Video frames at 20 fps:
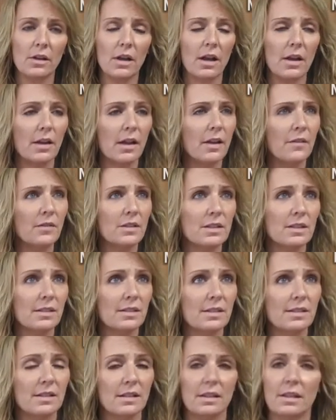I haven't done
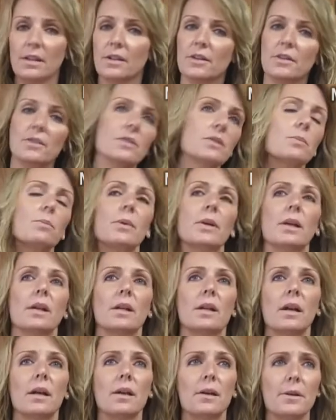this in years,
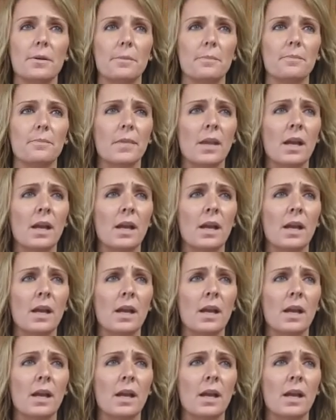but